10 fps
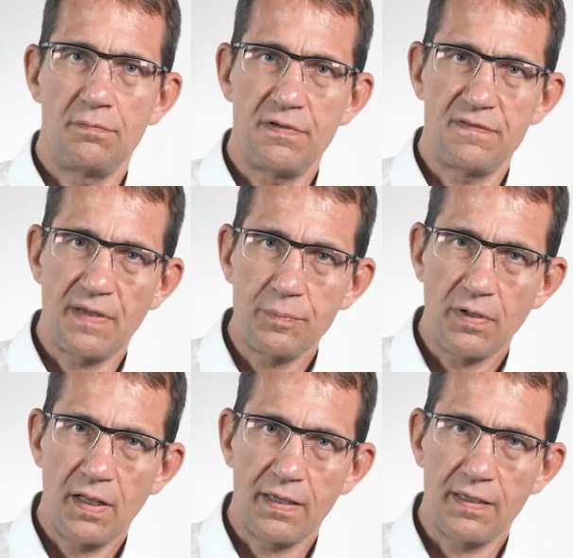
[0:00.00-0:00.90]
receptor
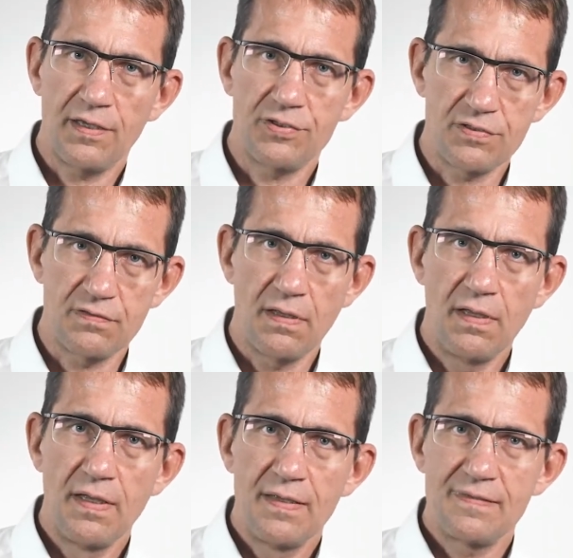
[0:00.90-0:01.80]
ligation,
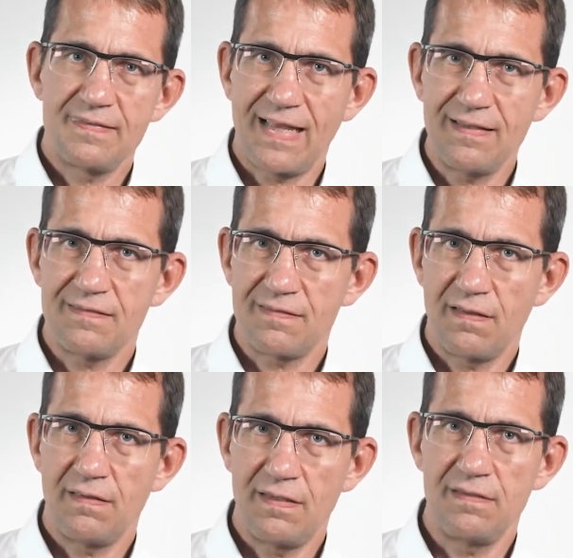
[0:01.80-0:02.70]
sense
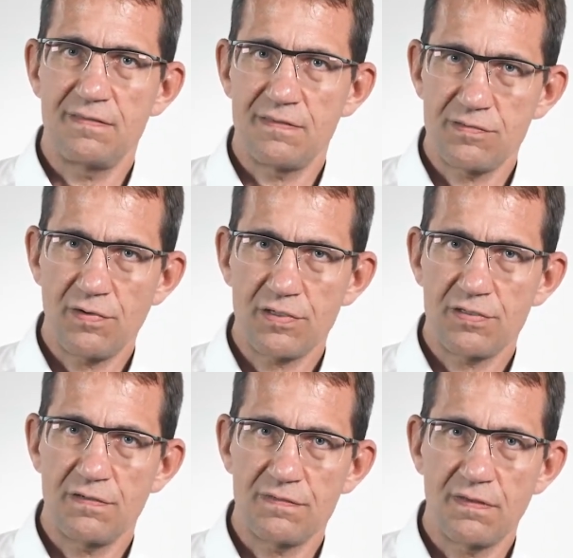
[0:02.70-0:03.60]
these
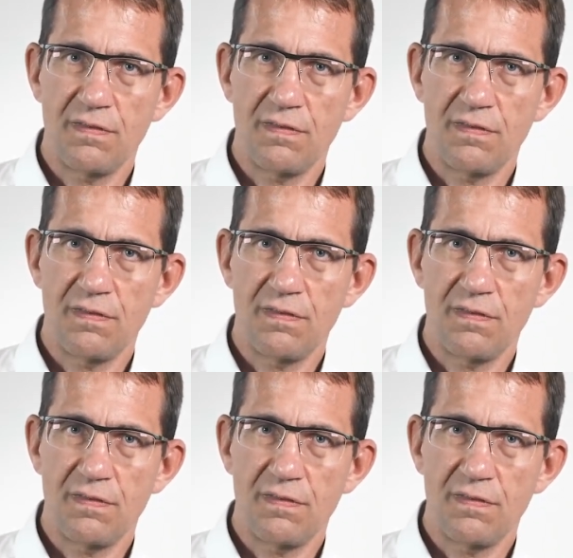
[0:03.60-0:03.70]
structures,